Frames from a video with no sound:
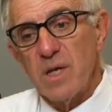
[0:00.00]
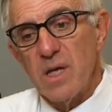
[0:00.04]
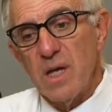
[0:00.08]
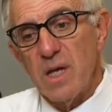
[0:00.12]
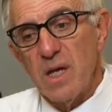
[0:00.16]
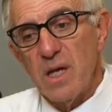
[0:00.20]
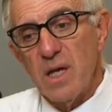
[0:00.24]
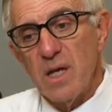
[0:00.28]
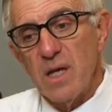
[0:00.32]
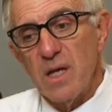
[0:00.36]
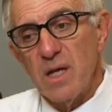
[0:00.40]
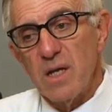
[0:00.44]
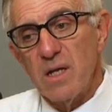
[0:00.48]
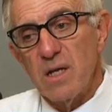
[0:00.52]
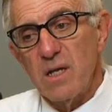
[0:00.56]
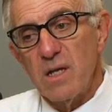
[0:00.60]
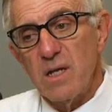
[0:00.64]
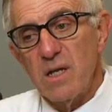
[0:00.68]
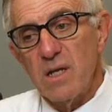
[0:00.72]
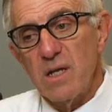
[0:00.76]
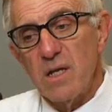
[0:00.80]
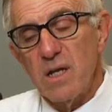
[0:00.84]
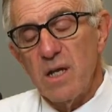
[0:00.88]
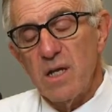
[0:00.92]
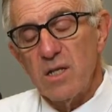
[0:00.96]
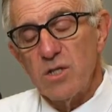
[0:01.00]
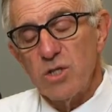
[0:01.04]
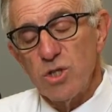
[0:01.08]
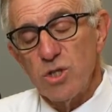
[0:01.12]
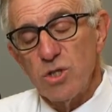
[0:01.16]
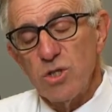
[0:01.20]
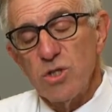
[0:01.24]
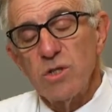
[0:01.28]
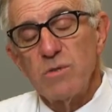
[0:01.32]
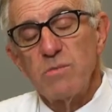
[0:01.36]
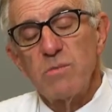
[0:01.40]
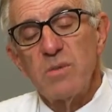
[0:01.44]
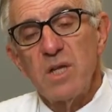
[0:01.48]
can and
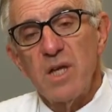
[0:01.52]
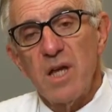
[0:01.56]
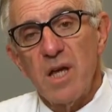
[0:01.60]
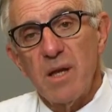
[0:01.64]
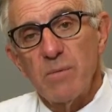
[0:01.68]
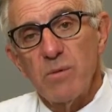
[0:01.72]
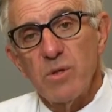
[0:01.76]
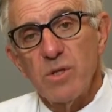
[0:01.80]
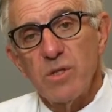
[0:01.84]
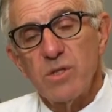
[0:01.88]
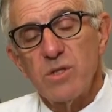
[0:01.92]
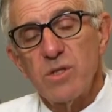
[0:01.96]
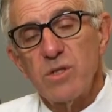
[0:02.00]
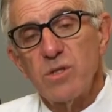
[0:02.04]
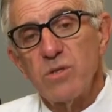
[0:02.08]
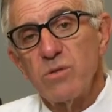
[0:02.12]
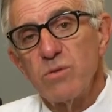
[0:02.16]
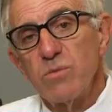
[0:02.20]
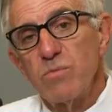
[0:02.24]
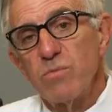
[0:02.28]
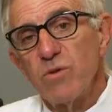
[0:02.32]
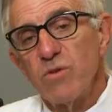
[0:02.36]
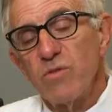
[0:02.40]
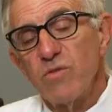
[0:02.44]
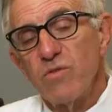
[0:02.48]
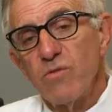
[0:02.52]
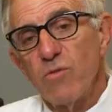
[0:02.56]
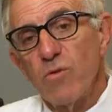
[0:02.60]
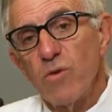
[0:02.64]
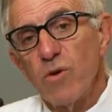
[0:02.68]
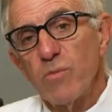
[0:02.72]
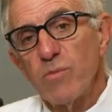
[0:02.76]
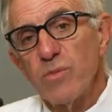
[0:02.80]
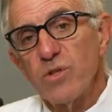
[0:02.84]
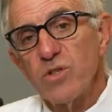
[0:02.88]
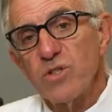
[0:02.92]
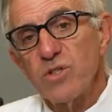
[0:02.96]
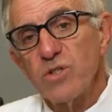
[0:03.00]
should be able to
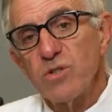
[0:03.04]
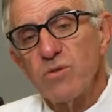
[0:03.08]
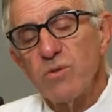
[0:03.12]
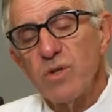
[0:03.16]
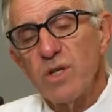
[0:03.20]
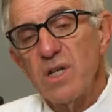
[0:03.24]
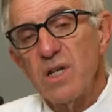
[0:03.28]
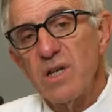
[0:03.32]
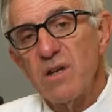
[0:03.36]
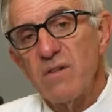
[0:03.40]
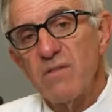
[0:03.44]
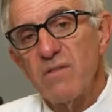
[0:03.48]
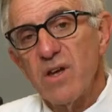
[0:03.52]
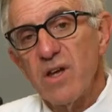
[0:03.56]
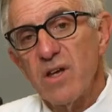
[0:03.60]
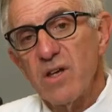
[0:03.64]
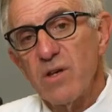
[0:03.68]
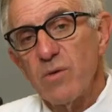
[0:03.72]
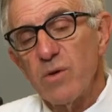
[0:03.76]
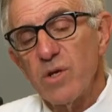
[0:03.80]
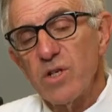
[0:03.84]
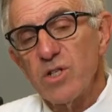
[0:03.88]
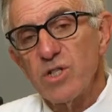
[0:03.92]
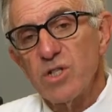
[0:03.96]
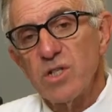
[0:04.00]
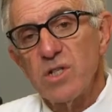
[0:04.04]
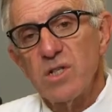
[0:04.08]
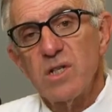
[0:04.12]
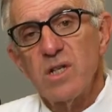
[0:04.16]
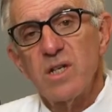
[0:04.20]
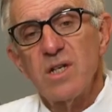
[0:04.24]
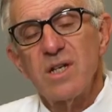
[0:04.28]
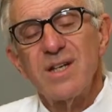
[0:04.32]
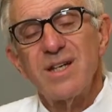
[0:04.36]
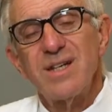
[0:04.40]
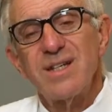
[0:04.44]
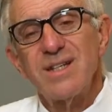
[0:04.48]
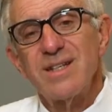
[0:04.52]
perform a screening
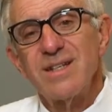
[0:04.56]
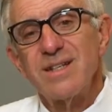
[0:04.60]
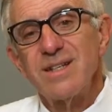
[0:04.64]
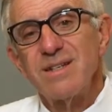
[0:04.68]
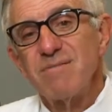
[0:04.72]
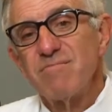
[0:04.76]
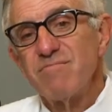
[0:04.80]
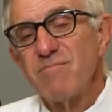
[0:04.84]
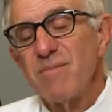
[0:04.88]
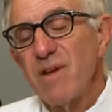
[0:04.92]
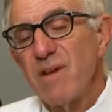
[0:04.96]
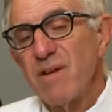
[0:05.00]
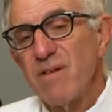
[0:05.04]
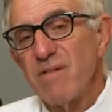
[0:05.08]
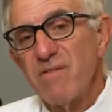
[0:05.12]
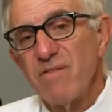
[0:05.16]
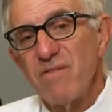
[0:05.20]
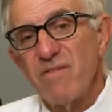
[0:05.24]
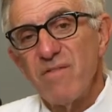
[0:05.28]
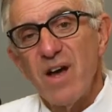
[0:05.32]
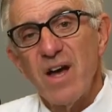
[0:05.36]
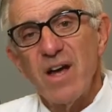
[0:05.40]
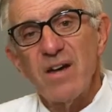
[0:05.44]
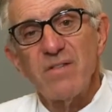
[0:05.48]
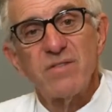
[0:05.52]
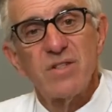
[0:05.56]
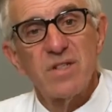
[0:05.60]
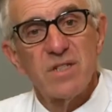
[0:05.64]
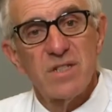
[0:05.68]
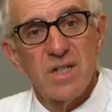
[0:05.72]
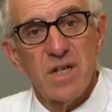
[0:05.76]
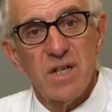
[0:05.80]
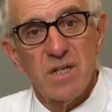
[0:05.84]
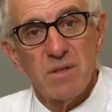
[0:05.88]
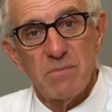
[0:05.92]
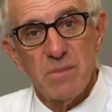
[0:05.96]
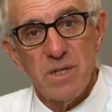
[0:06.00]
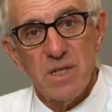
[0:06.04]
evaluation in 5 to
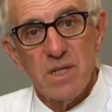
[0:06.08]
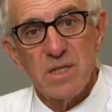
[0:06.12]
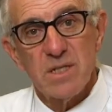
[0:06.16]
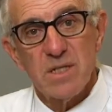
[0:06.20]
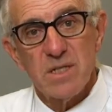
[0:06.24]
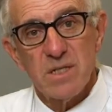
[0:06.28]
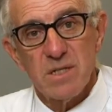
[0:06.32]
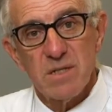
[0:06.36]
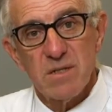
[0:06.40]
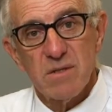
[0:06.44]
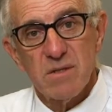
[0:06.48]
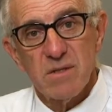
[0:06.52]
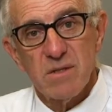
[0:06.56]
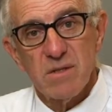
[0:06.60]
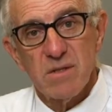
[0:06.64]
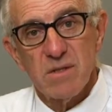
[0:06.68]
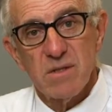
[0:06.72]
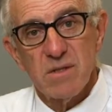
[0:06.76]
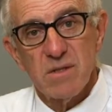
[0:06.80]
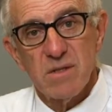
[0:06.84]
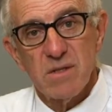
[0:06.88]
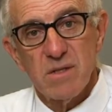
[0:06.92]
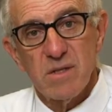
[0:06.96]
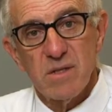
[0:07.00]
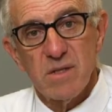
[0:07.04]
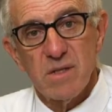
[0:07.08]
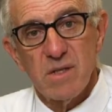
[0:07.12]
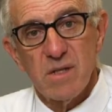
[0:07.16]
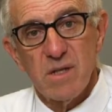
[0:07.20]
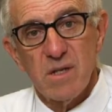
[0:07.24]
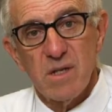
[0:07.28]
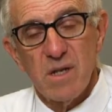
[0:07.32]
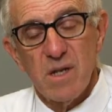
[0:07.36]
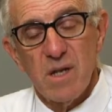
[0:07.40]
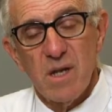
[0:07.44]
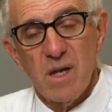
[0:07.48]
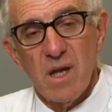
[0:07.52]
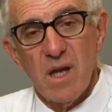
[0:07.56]
10 minutes
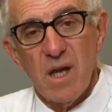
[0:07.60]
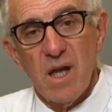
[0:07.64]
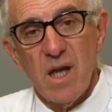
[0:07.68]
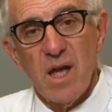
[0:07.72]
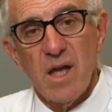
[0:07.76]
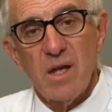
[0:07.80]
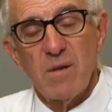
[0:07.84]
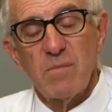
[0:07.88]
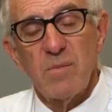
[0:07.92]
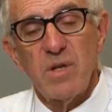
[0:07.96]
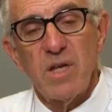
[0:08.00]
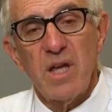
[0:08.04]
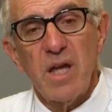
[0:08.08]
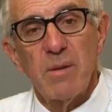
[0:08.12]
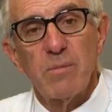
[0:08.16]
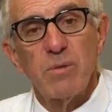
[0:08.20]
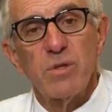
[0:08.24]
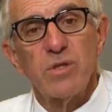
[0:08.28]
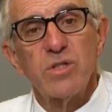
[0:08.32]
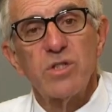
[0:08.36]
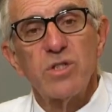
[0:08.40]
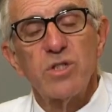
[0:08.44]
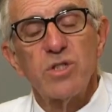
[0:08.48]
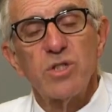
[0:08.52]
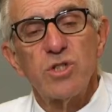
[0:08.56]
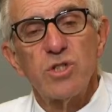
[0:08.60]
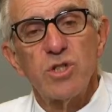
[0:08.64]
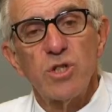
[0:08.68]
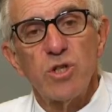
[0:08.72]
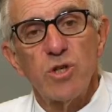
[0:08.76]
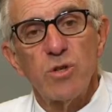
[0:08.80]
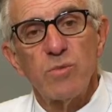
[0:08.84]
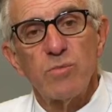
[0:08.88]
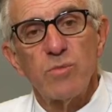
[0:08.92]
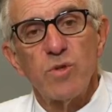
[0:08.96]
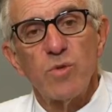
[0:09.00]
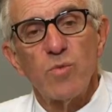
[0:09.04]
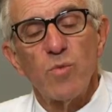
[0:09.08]
and be able to
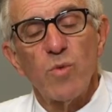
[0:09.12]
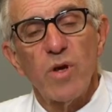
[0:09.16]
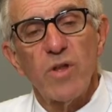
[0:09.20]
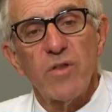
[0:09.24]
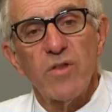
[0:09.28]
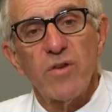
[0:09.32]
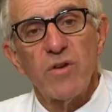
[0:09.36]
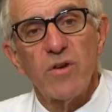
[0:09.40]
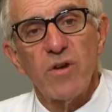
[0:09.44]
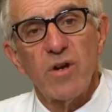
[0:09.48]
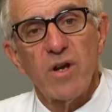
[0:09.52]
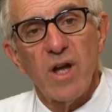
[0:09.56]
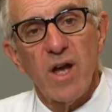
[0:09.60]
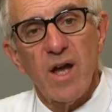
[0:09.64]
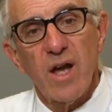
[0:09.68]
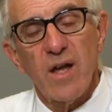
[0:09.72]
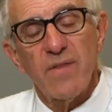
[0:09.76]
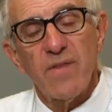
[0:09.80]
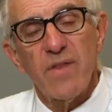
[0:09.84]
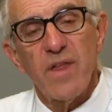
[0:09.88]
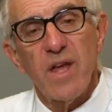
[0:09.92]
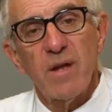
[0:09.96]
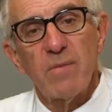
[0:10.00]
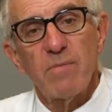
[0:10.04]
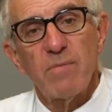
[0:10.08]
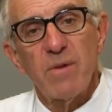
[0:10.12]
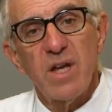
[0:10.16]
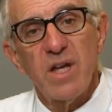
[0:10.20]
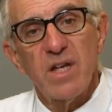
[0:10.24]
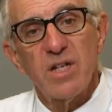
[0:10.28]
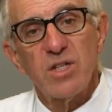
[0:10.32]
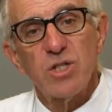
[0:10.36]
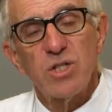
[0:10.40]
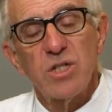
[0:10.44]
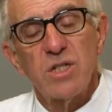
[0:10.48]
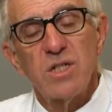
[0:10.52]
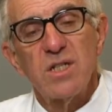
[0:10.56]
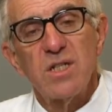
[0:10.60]
determine whether or not that
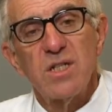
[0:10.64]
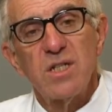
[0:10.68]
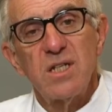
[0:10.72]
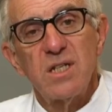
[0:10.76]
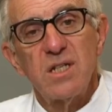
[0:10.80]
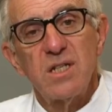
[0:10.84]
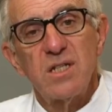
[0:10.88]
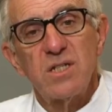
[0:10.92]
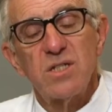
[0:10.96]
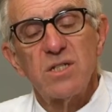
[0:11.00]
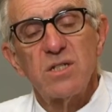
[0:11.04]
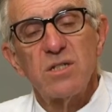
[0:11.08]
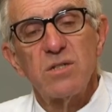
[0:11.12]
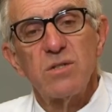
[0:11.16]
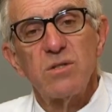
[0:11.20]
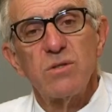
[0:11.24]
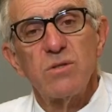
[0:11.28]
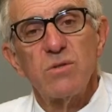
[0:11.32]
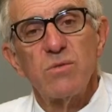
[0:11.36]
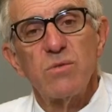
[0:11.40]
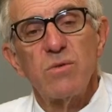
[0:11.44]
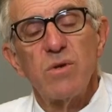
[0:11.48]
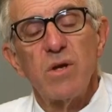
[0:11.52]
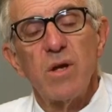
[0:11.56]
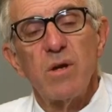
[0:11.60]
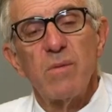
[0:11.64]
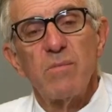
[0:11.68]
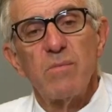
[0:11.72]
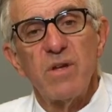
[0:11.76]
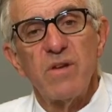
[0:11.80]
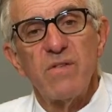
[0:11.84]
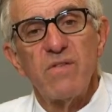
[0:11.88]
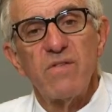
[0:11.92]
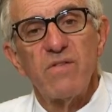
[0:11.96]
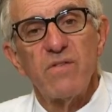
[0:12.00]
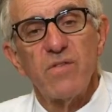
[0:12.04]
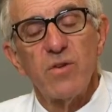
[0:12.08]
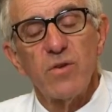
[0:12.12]
patient needs to
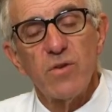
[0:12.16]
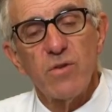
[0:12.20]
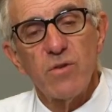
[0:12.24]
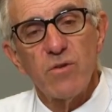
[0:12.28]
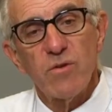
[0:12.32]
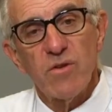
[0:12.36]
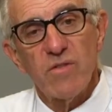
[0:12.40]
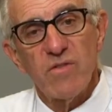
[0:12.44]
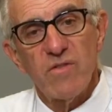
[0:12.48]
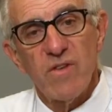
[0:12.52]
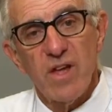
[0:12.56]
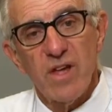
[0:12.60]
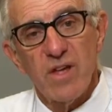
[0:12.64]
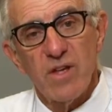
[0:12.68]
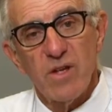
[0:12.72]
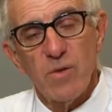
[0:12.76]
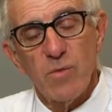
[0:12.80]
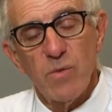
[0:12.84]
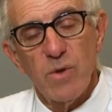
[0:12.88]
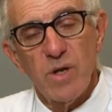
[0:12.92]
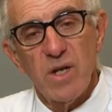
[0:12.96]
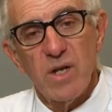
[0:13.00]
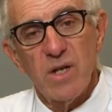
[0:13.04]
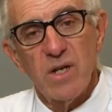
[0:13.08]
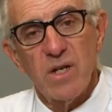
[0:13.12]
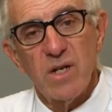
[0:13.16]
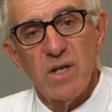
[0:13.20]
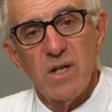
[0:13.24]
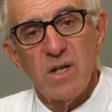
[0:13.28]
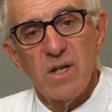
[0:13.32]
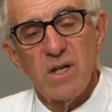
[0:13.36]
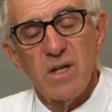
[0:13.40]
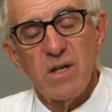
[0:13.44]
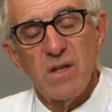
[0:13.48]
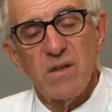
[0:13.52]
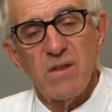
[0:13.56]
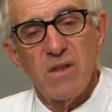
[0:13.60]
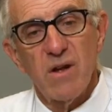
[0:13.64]
be further evaluated
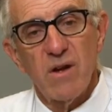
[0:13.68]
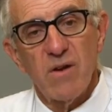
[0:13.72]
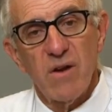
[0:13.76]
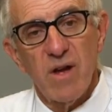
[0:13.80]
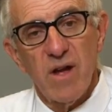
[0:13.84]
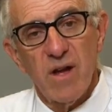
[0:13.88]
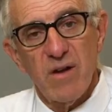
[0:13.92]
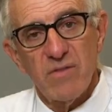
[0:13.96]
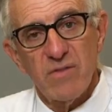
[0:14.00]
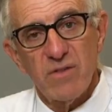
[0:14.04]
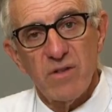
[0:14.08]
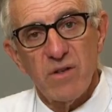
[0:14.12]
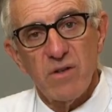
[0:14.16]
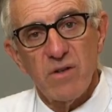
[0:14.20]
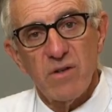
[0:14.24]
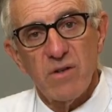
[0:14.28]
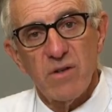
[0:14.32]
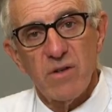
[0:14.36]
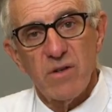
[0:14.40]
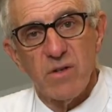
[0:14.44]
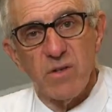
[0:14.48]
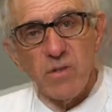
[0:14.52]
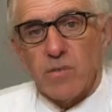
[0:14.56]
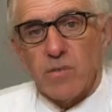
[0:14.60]
thereafter.